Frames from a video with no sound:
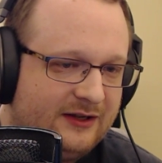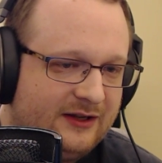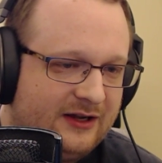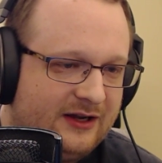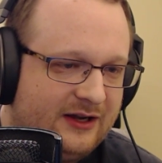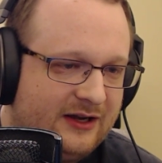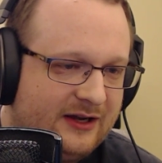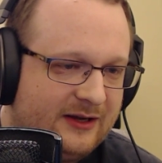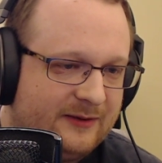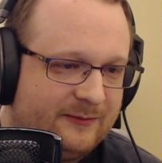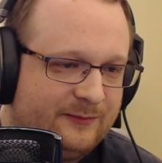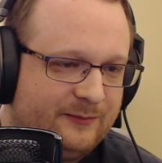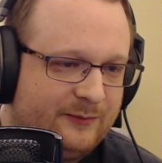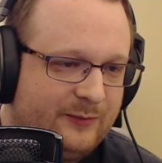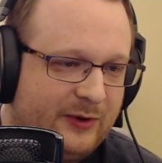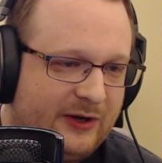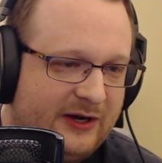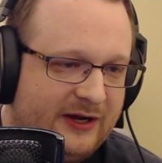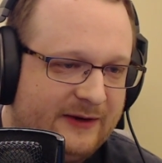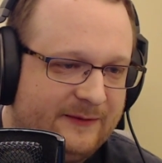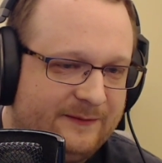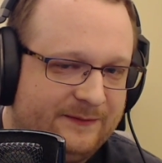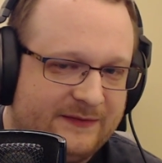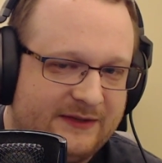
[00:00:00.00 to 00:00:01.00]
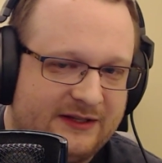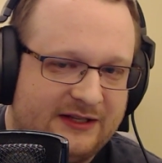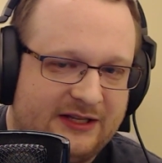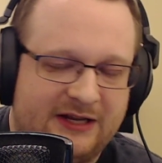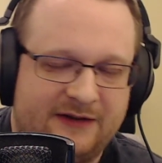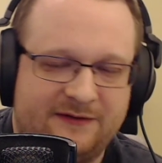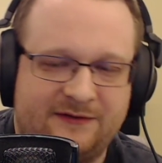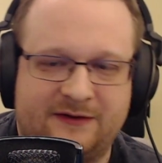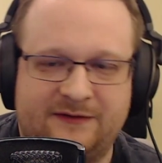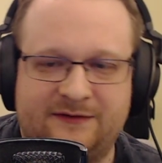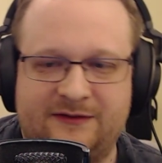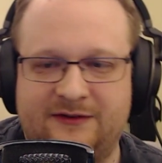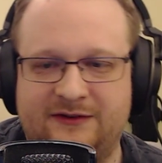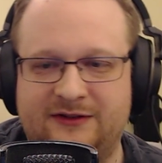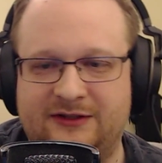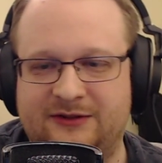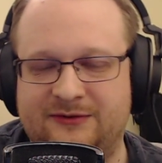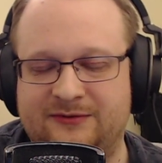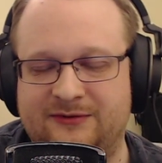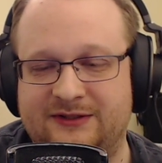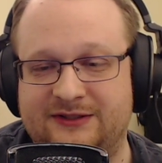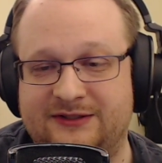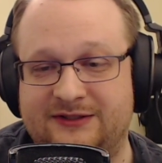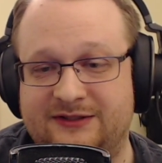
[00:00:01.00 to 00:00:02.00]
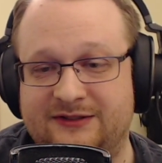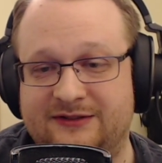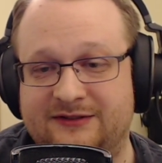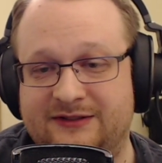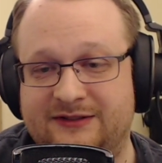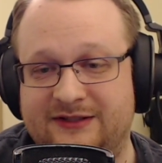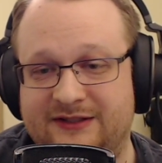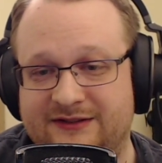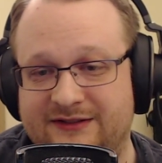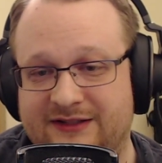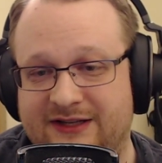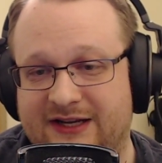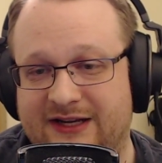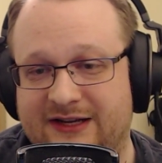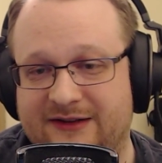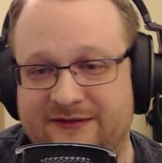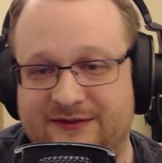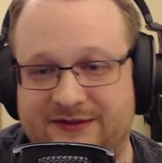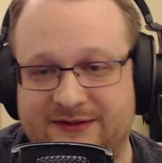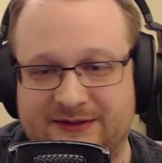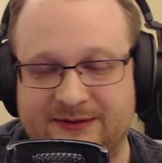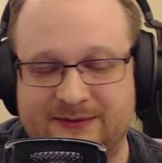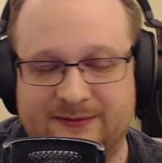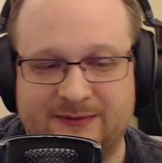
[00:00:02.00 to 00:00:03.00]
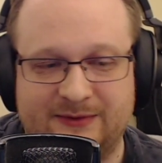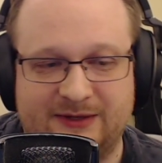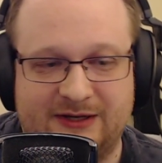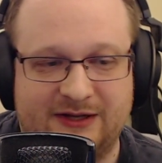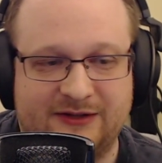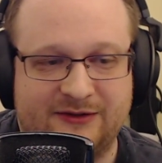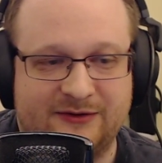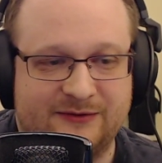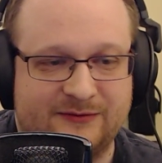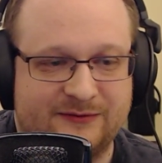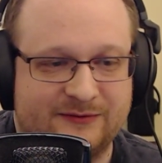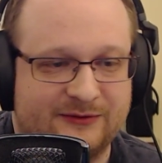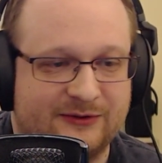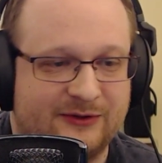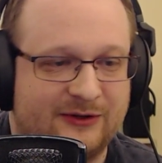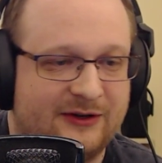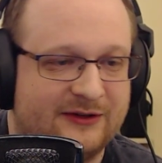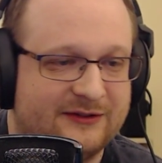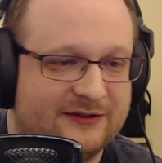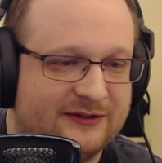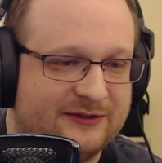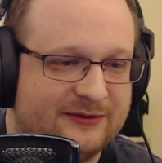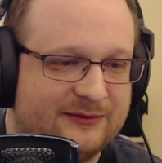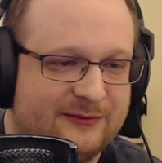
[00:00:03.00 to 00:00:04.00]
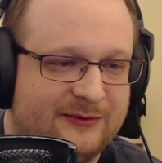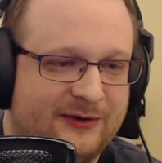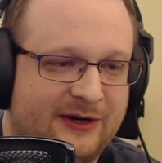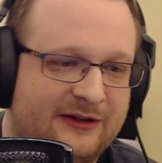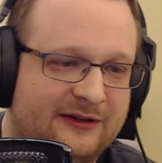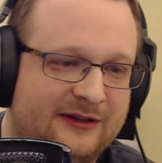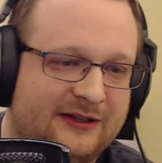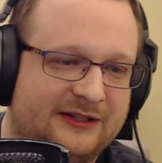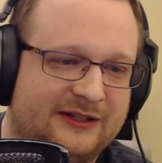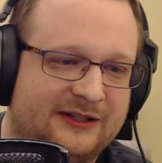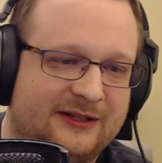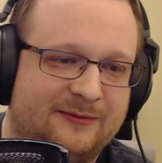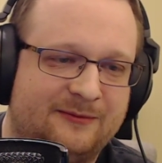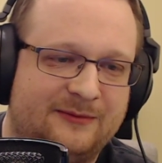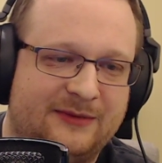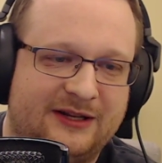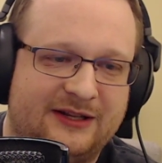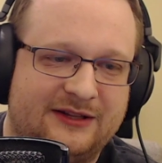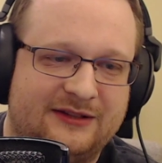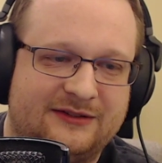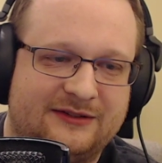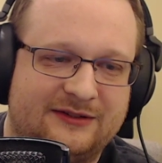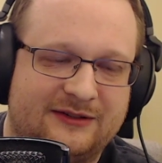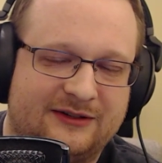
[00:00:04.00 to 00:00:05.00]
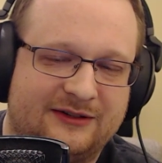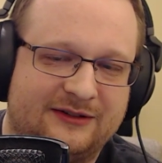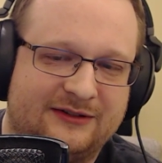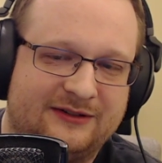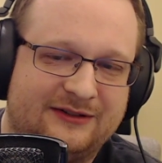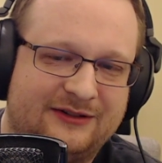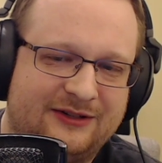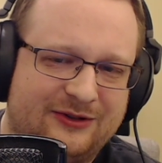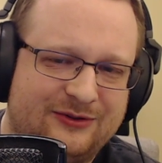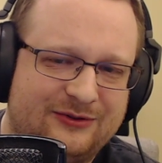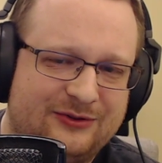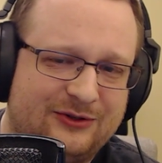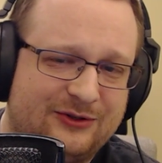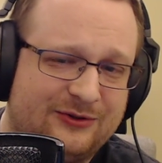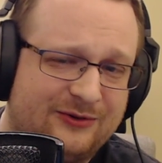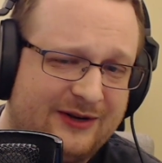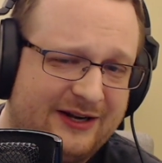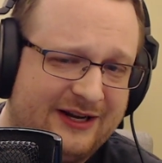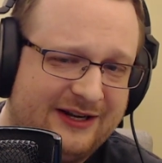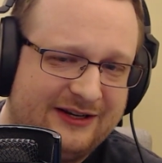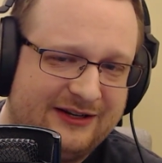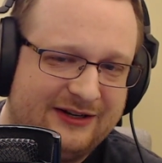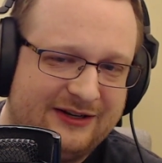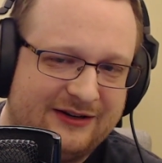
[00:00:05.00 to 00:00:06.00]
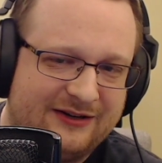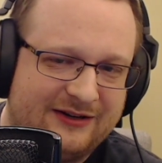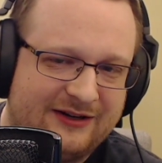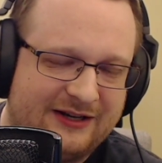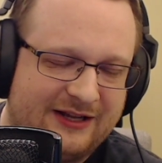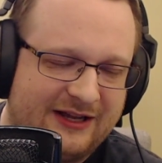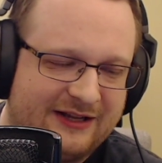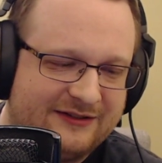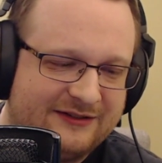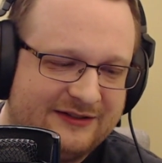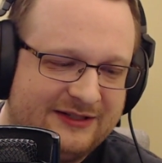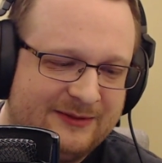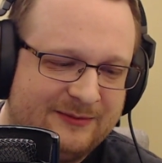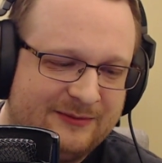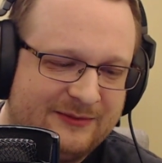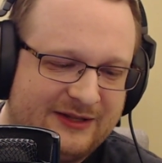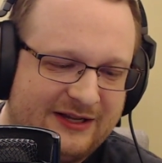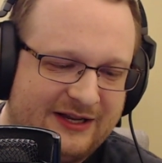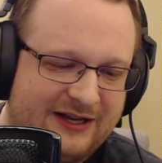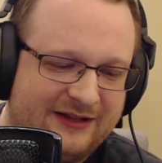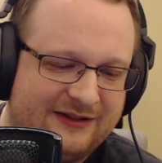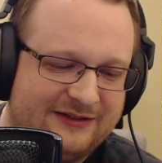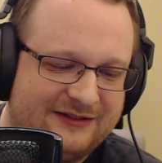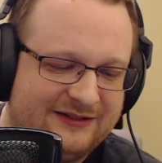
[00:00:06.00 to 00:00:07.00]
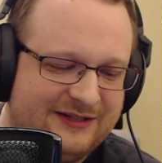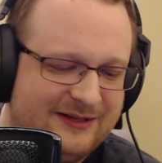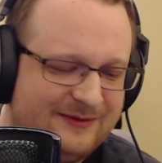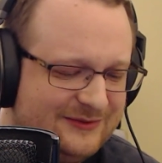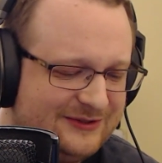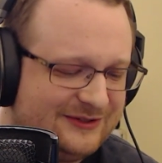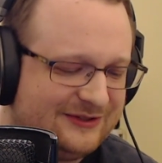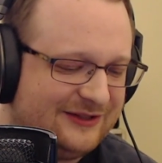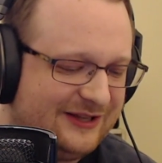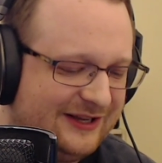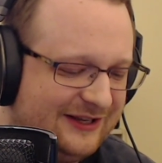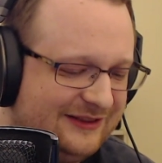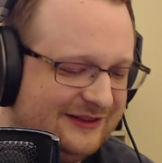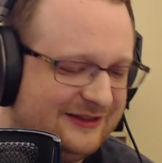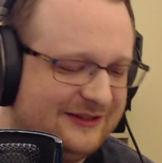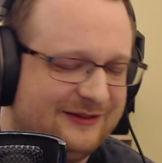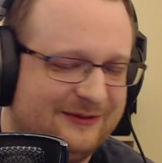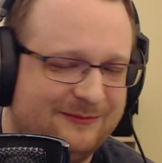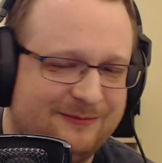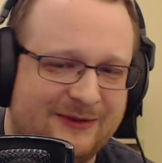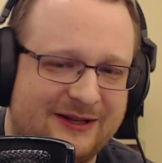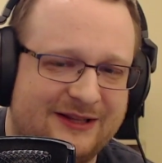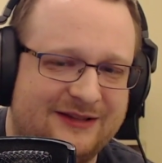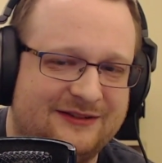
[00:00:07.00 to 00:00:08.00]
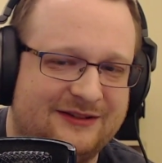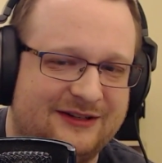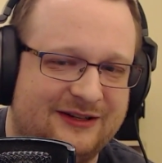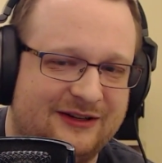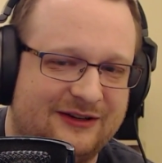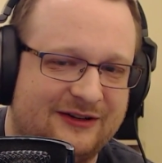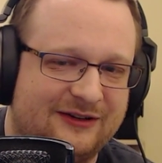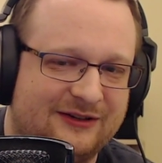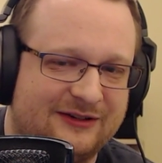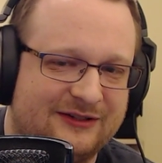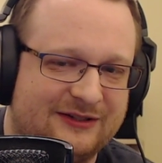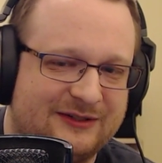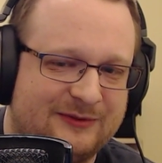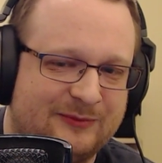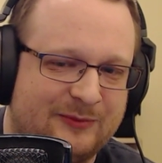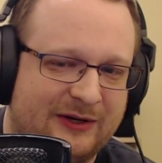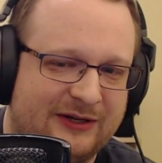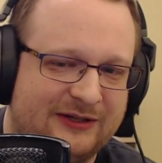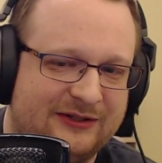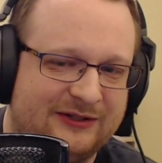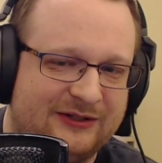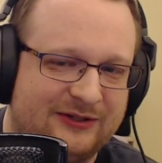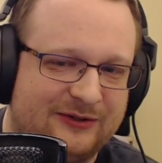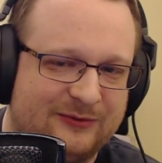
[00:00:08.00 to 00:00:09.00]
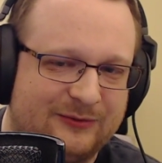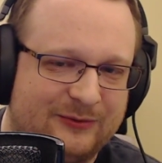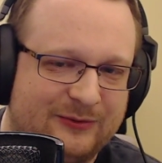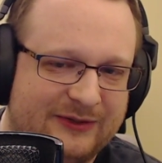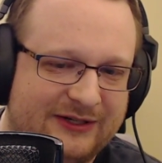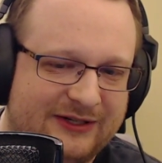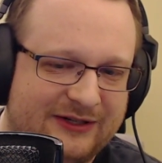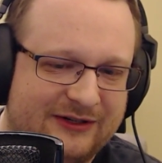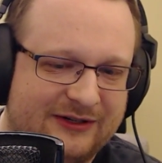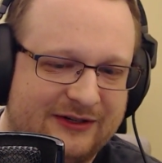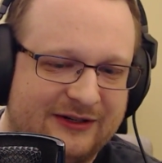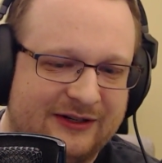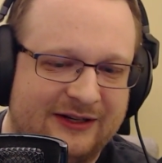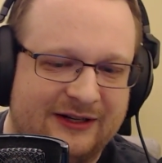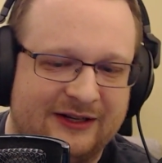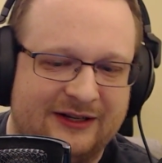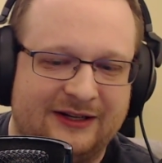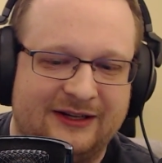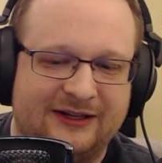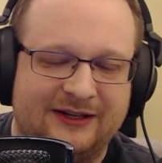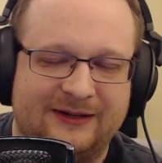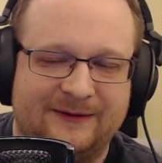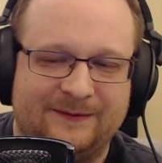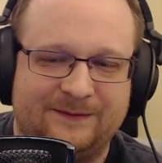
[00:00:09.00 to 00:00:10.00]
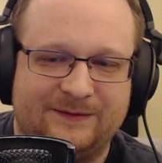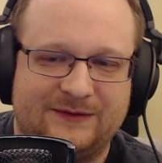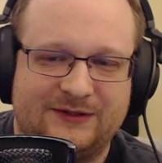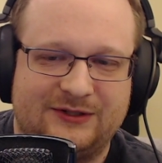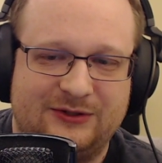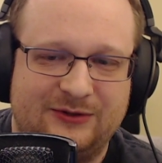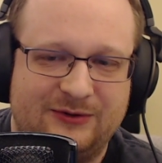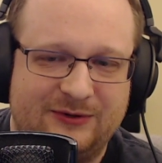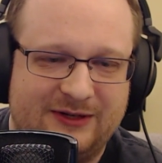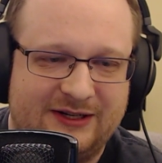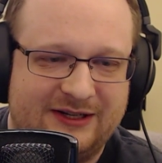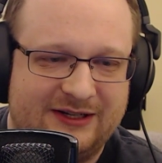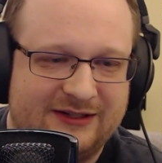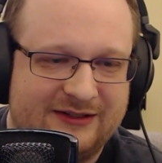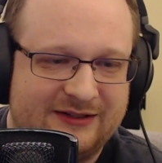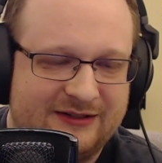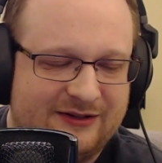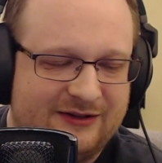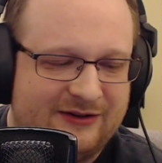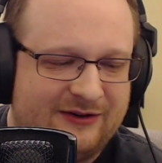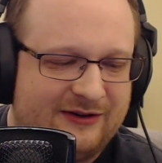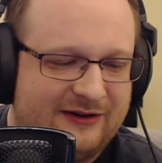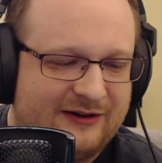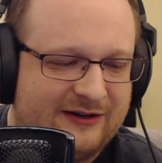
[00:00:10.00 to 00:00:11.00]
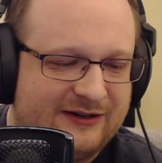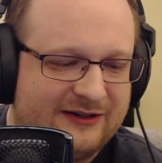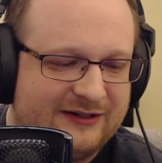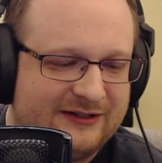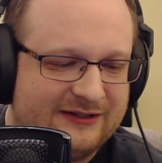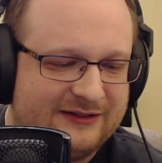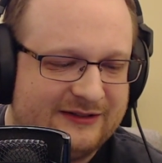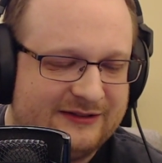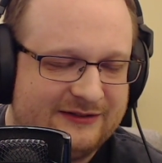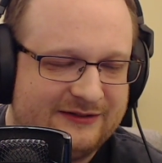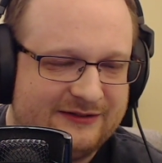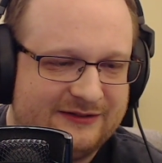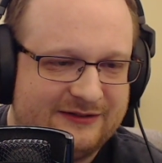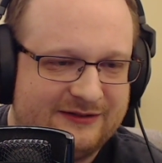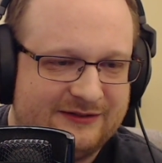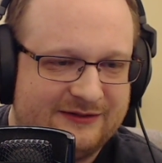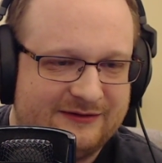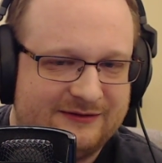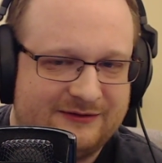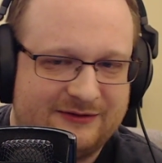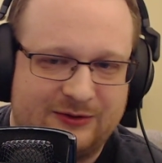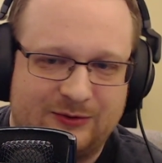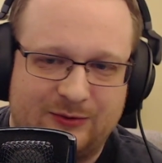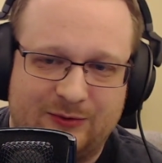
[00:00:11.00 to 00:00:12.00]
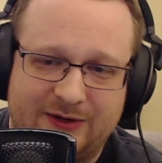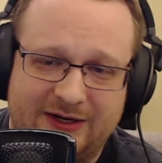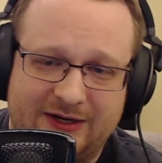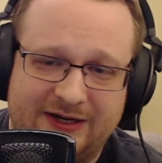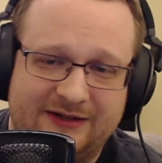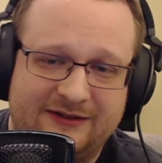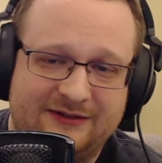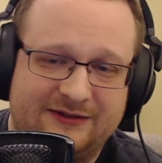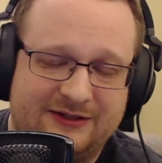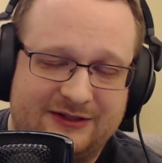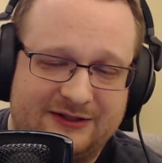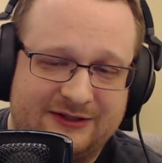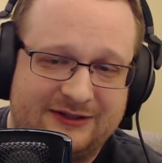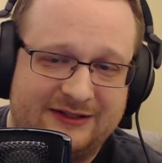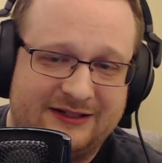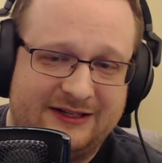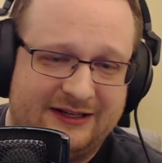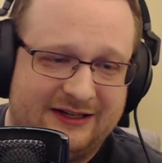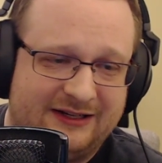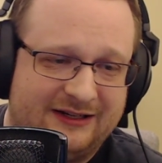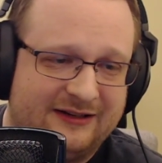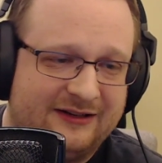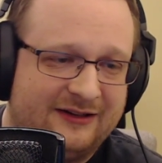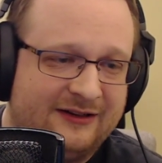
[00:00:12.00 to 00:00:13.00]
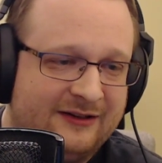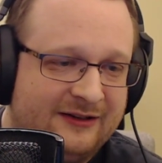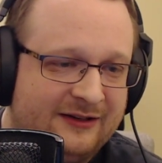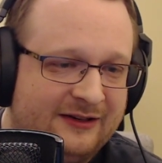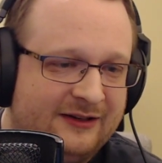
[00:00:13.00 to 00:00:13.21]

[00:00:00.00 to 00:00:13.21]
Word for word: Uh, but the K five fifty-three still does have some other flaws as well, like the mids are a little grainier. I seem like, it seems like the mids here, despite their weird tuning, are quite clean.